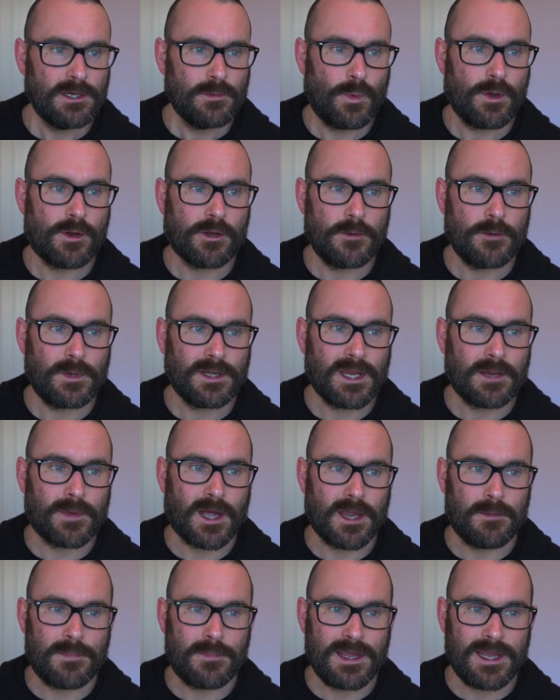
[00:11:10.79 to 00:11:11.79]
We're grouping it
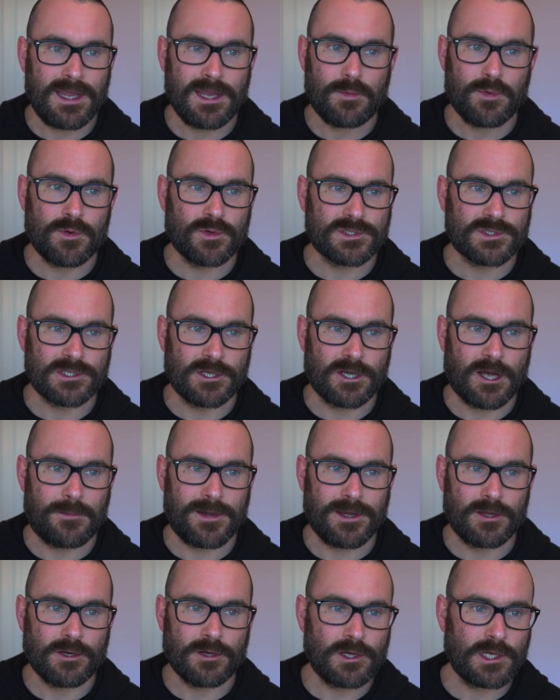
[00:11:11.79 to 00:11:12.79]
by make. We want to know how
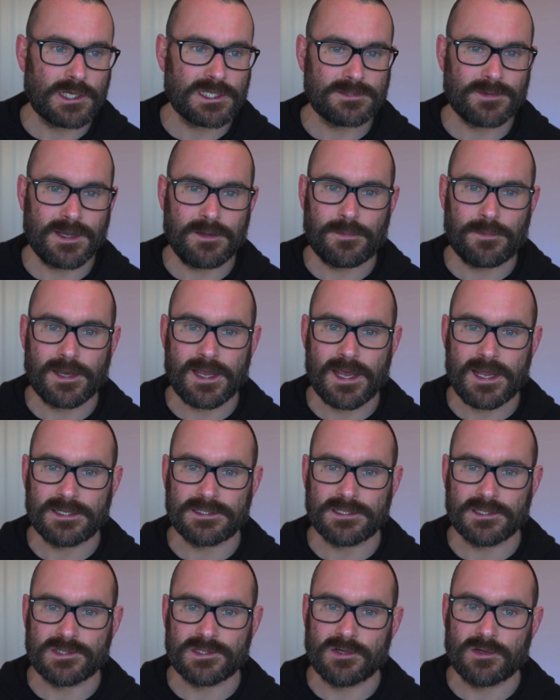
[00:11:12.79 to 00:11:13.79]
many orders have been
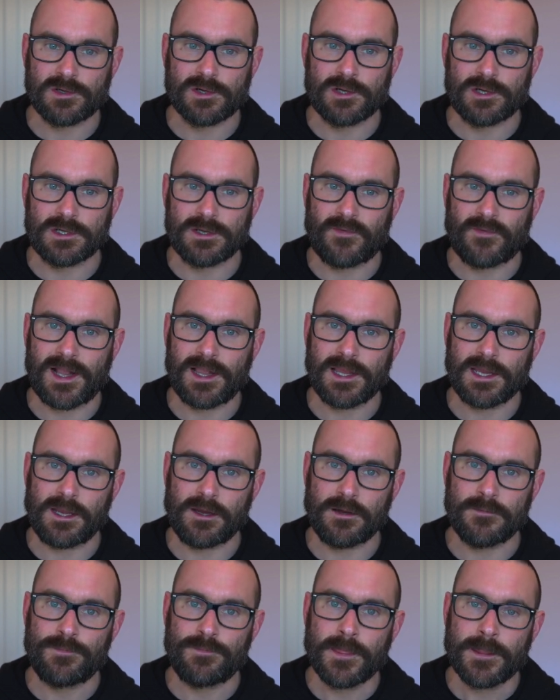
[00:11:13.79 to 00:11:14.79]
placed, the total order
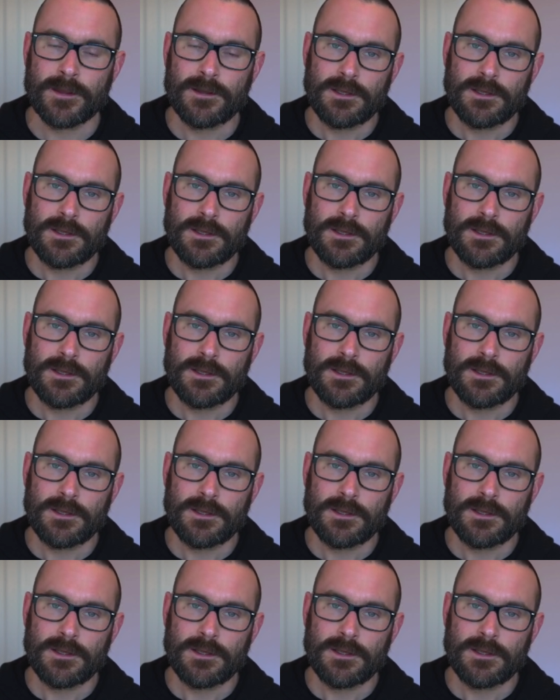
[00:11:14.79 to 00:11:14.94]
value.